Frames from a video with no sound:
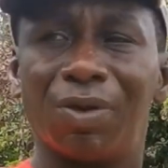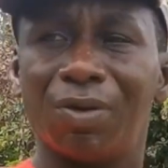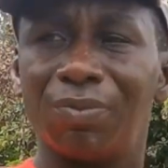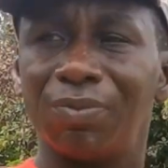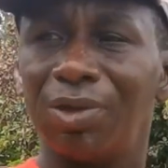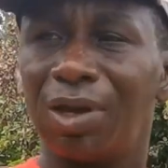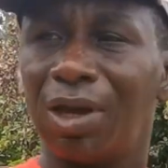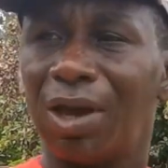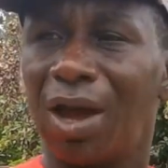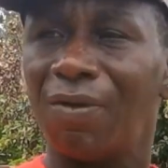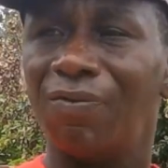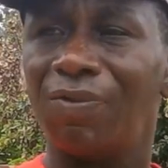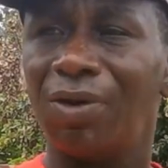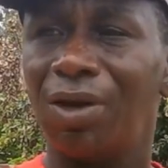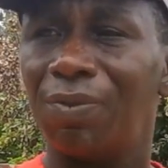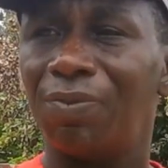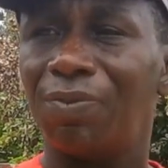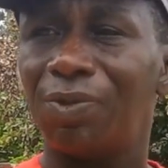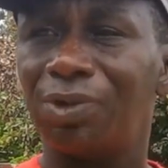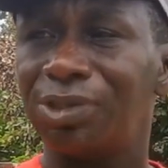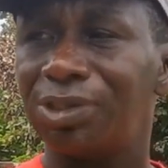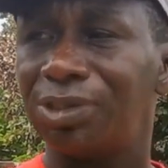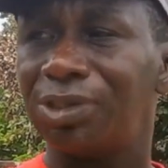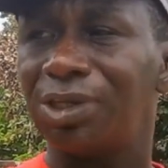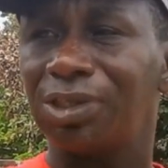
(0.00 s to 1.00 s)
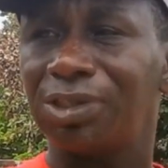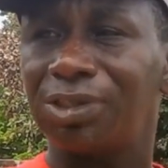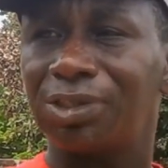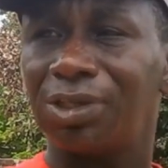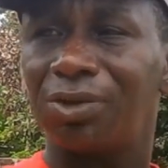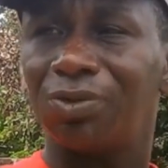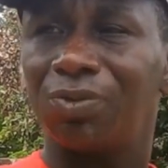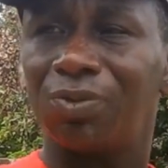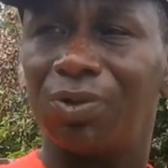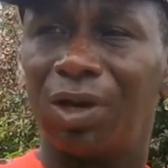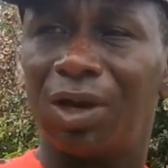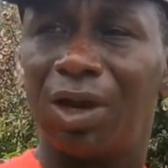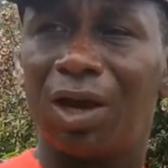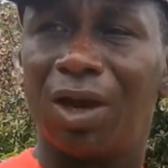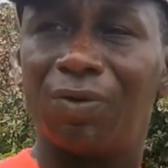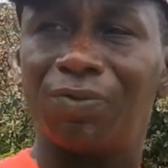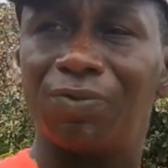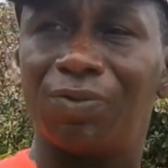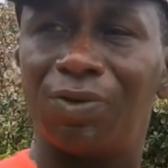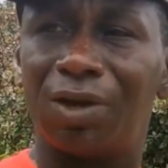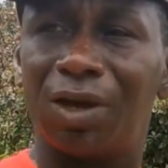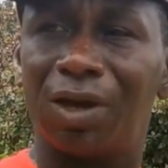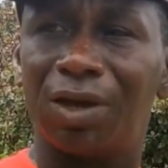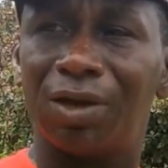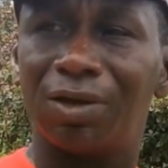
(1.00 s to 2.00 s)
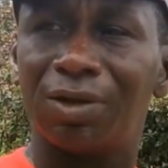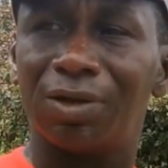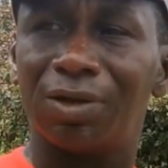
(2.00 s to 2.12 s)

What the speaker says: from the available sticks that we have here.